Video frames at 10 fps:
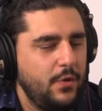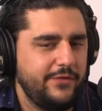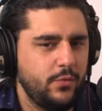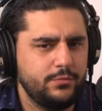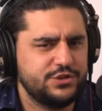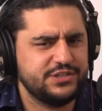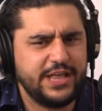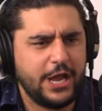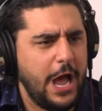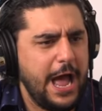where everyone was just
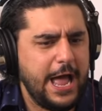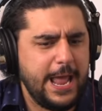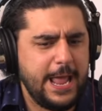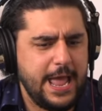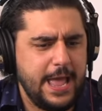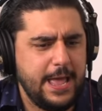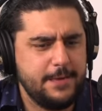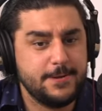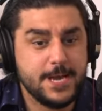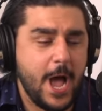like, I
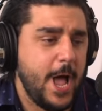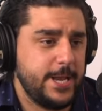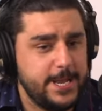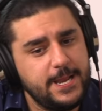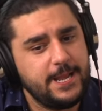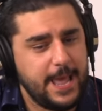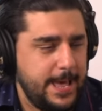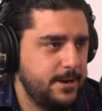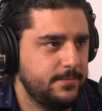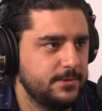am not eating
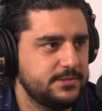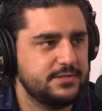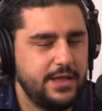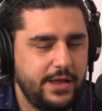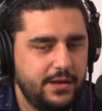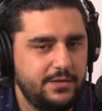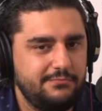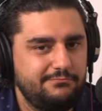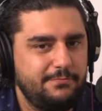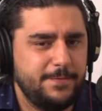animals, like
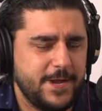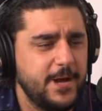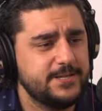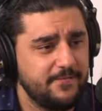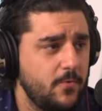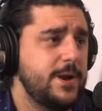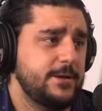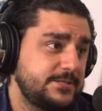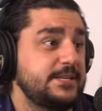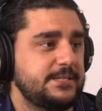because everyone
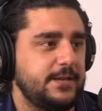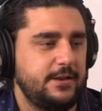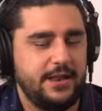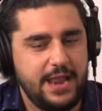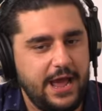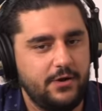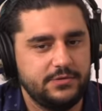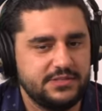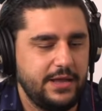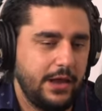else isn't, and now
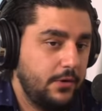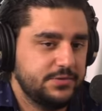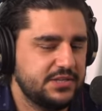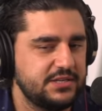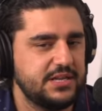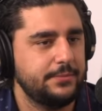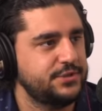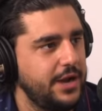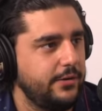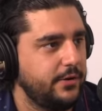it's like, oh, I'm just going to stop
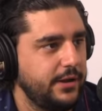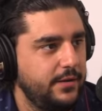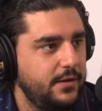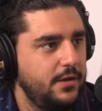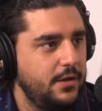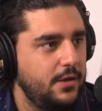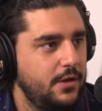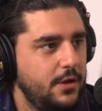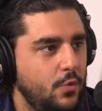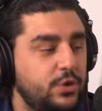showering.
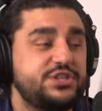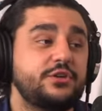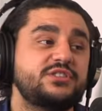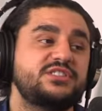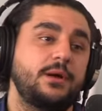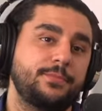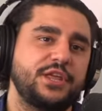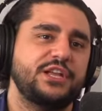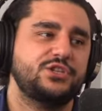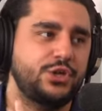Yeah, which I mean, there's
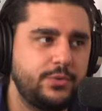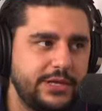something to